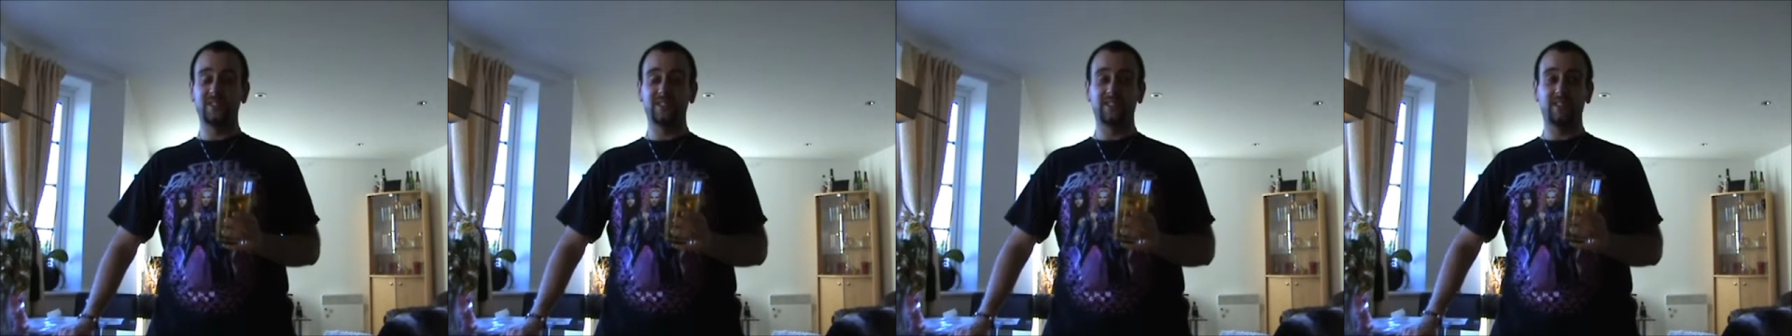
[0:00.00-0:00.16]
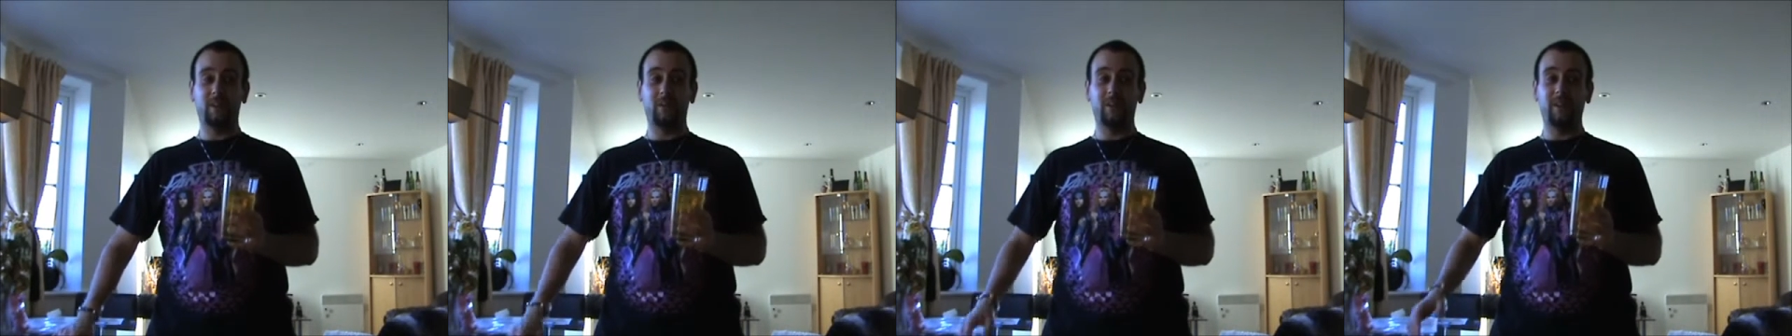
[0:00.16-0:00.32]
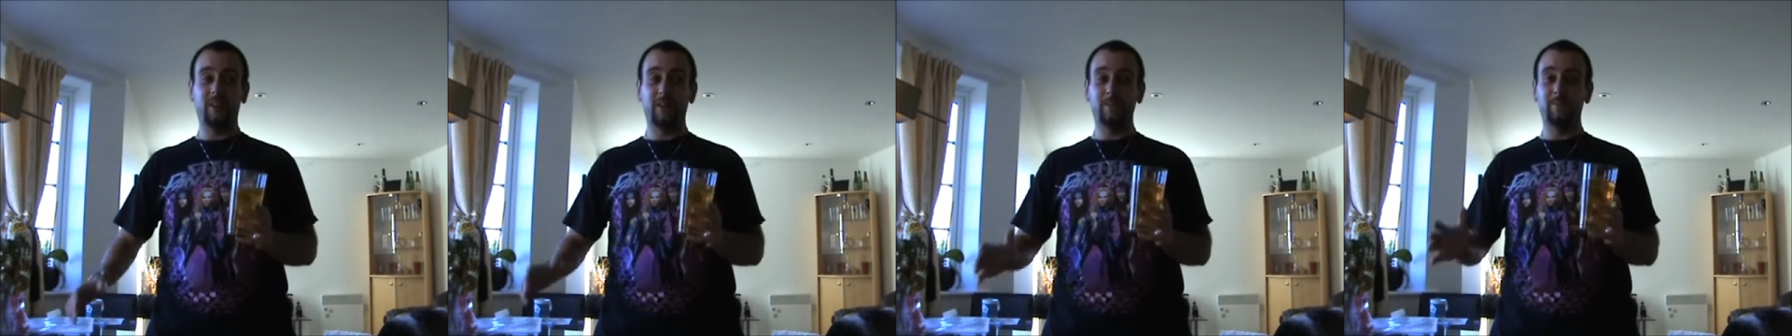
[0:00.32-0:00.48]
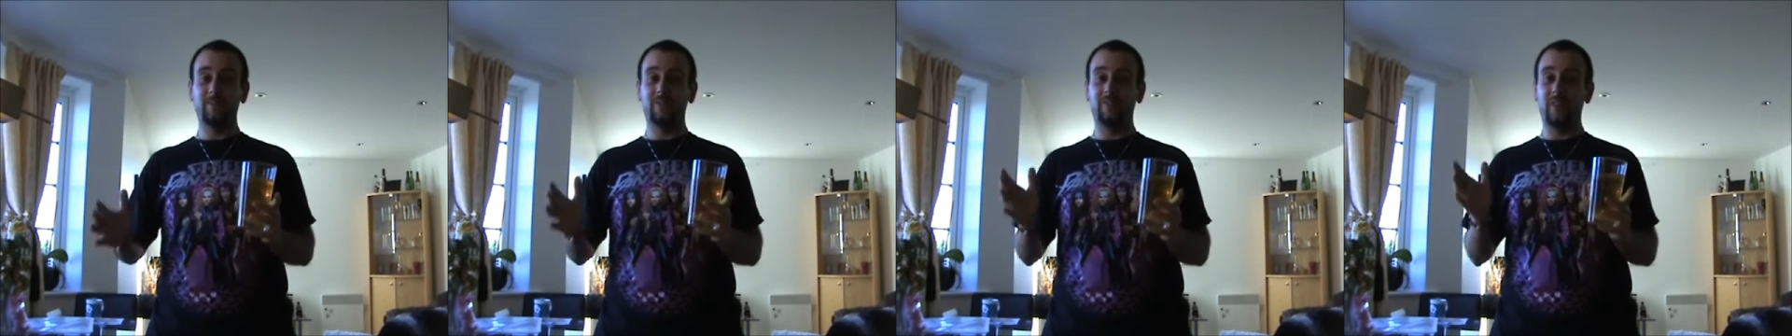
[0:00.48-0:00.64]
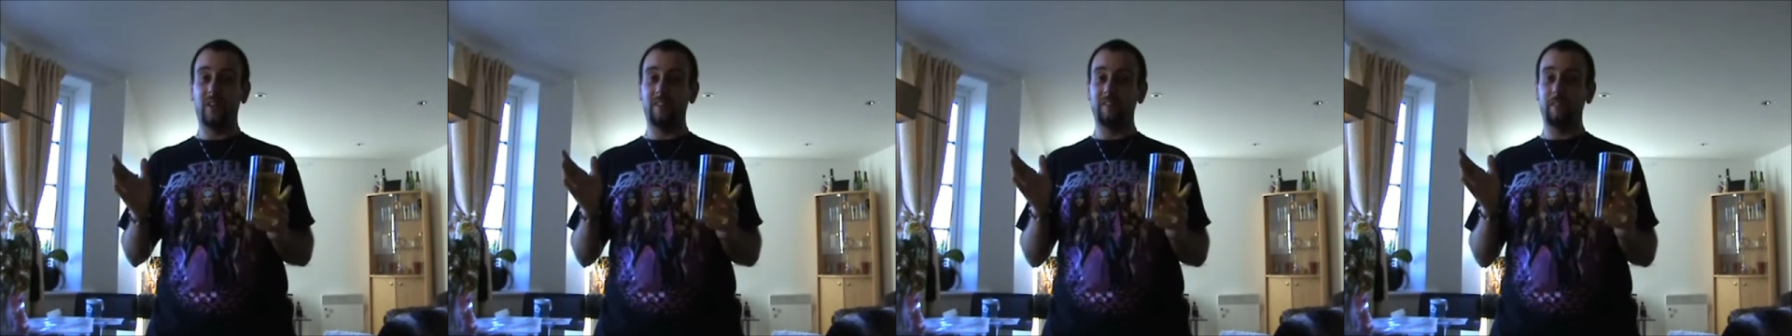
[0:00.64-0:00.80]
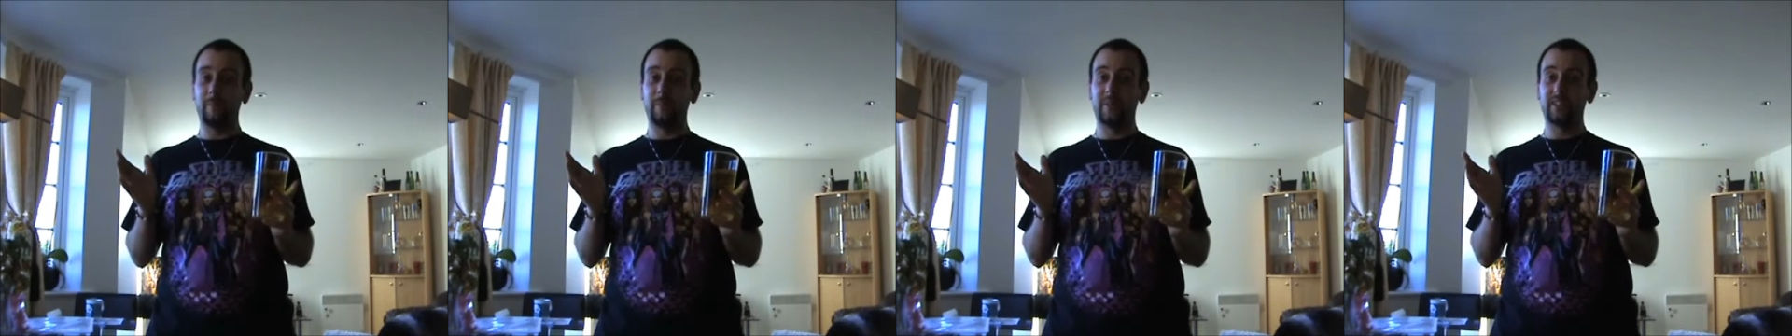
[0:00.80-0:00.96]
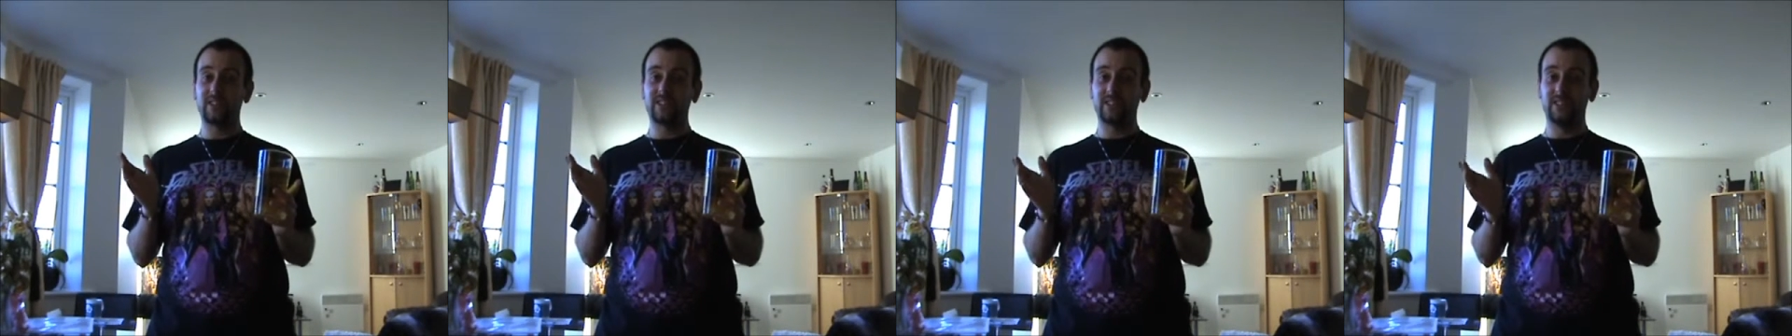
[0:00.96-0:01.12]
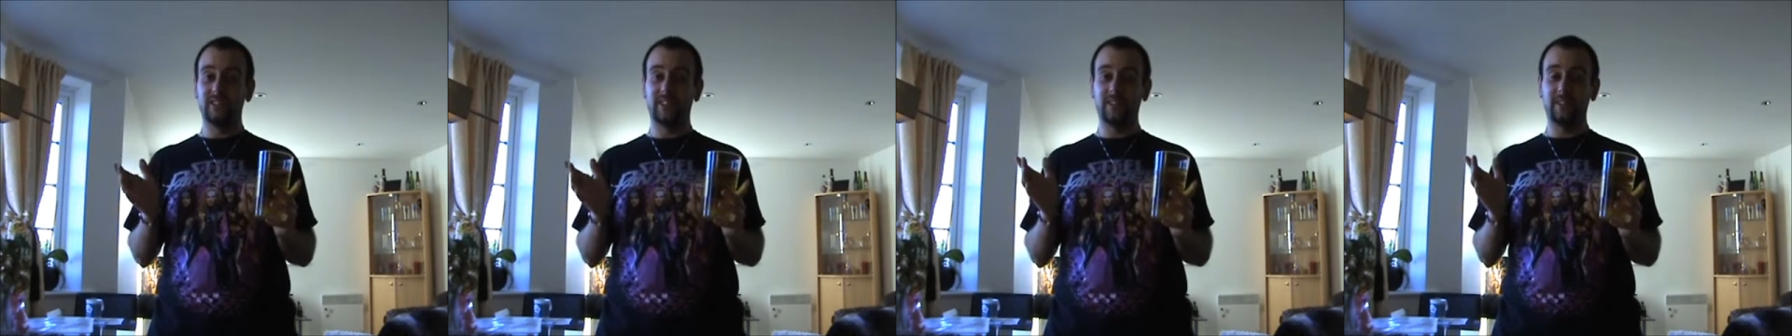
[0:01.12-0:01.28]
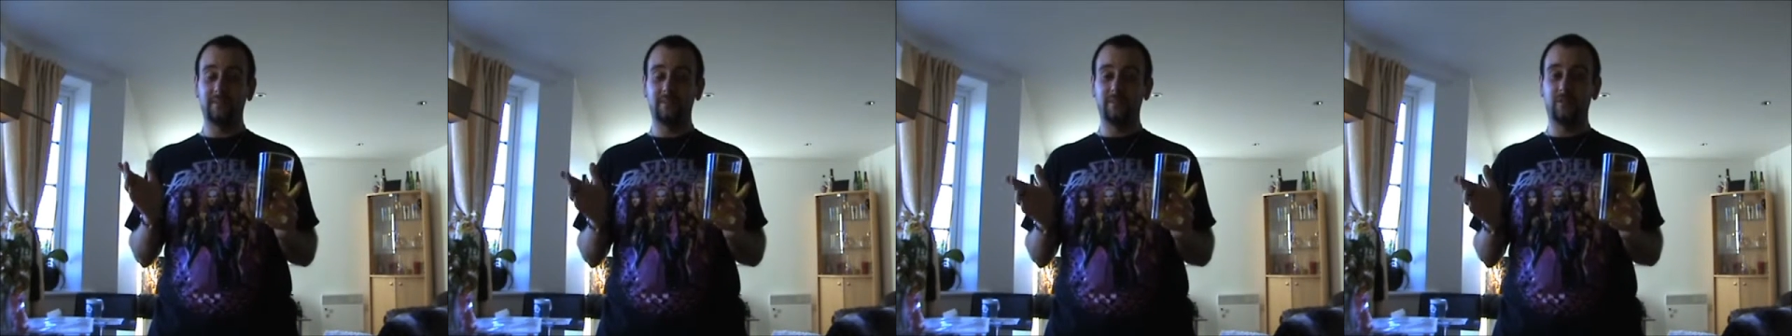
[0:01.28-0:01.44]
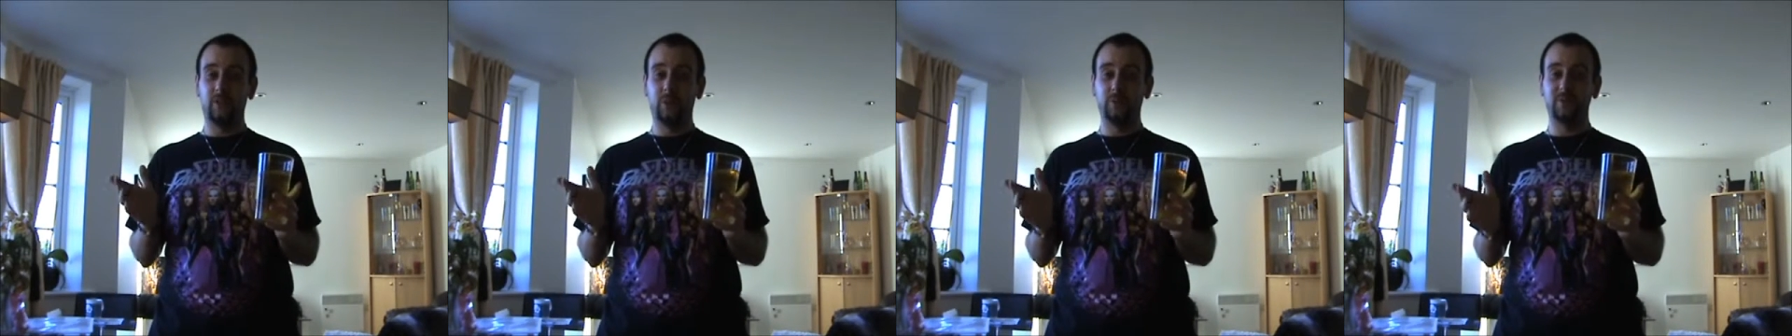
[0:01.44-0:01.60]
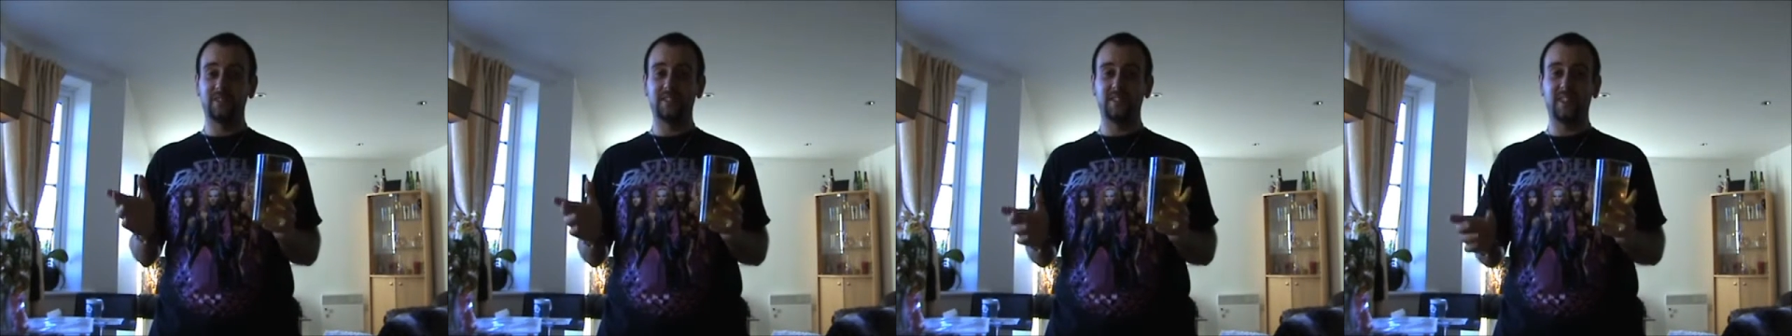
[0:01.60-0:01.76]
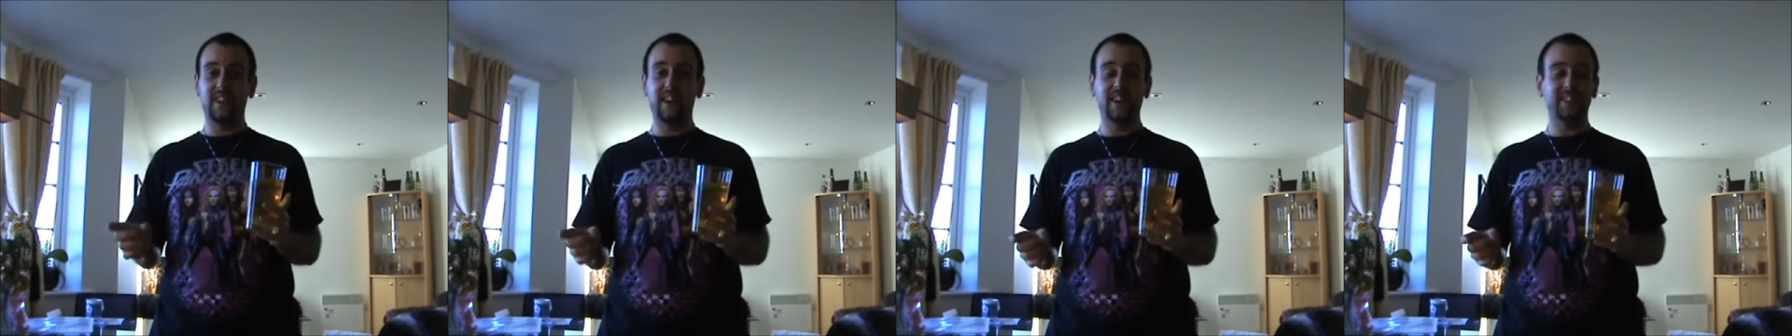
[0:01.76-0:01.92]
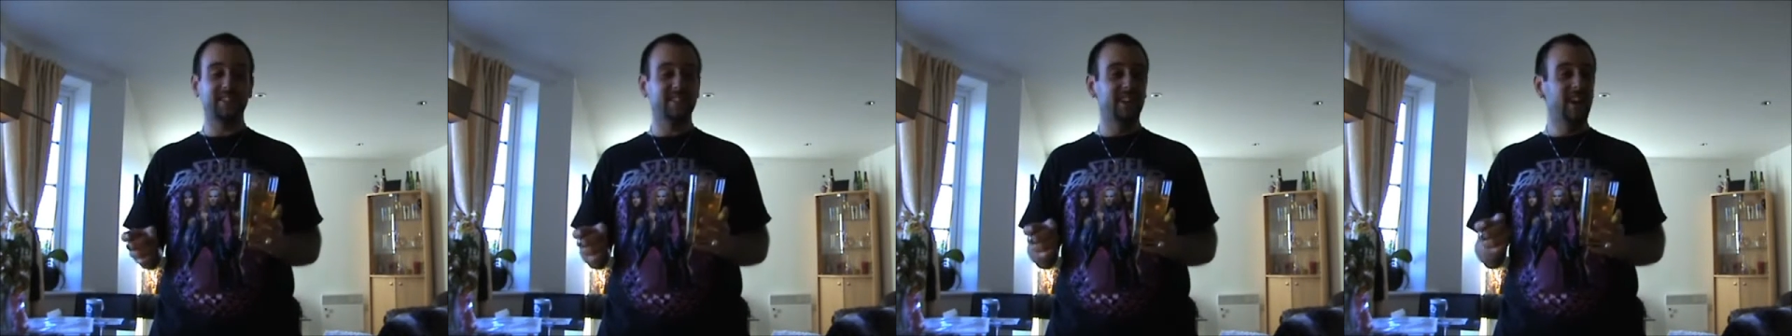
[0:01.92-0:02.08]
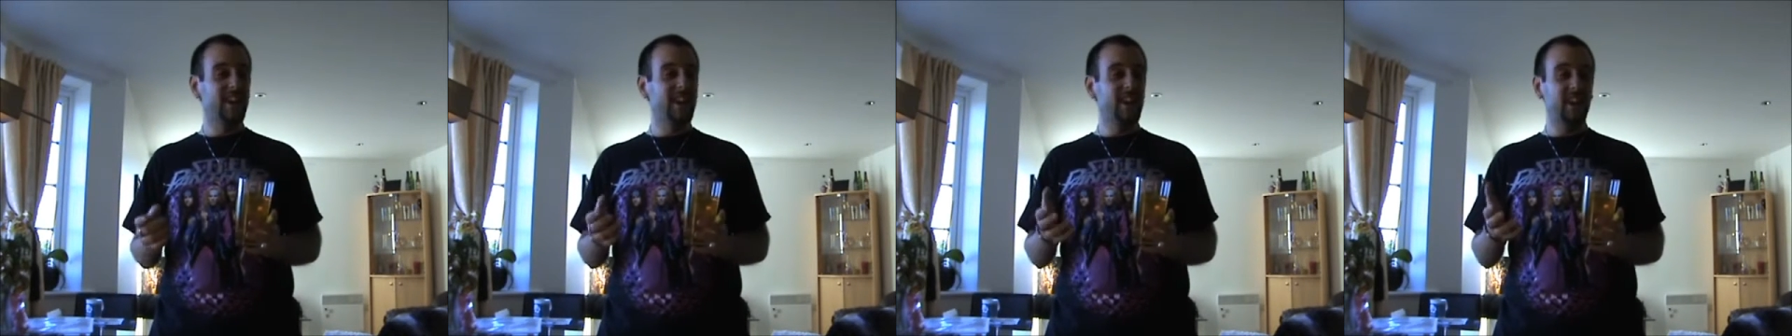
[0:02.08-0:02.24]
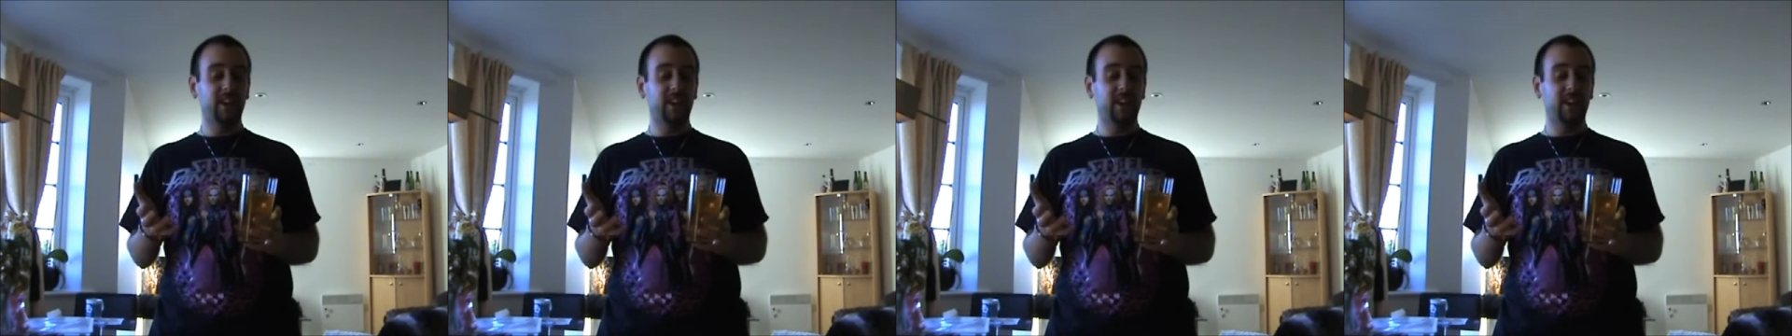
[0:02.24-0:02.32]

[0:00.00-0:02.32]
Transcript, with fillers: so I'm very much looking forward to that.